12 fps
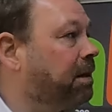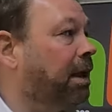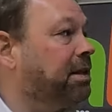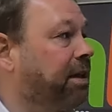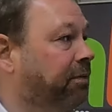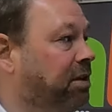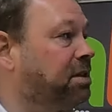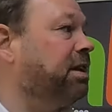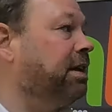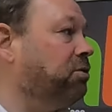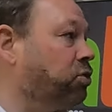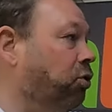It's given us
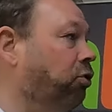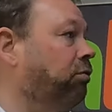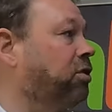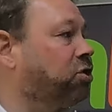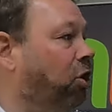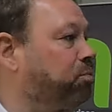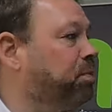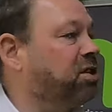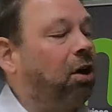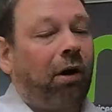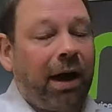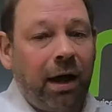the insurance, cost per
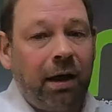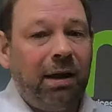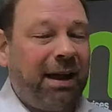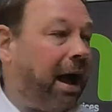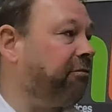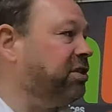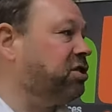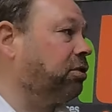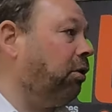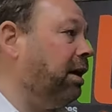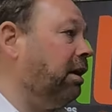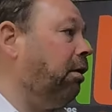tyre, average
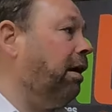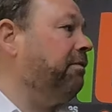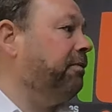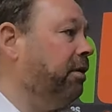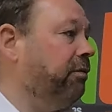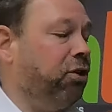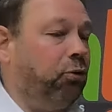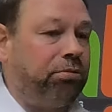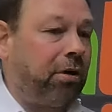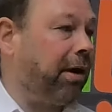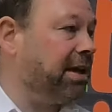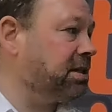tyre life, fuel
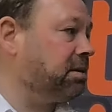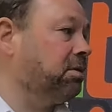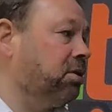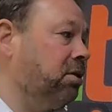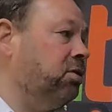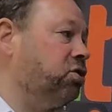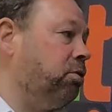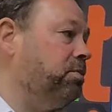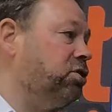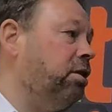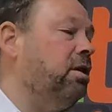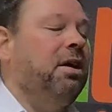price,
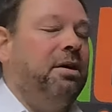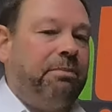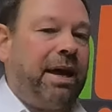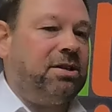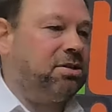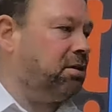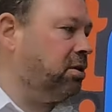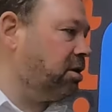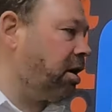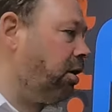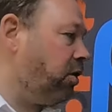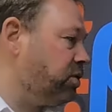consumption, maintenance
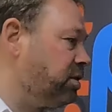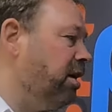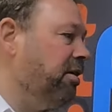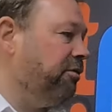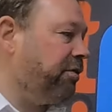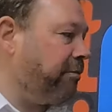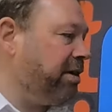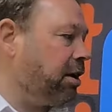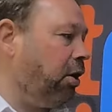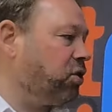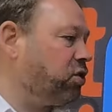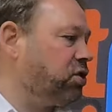costs, ferry
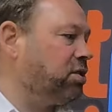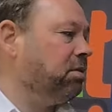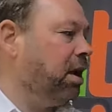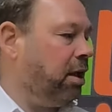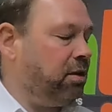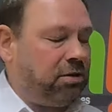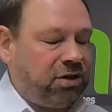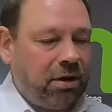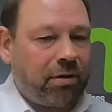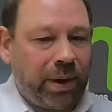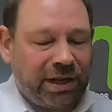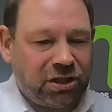costs and
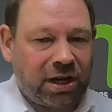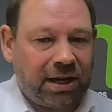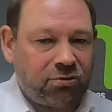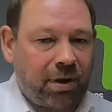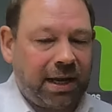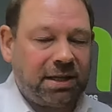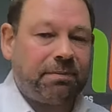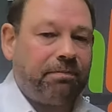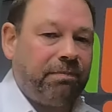euro exchange rate.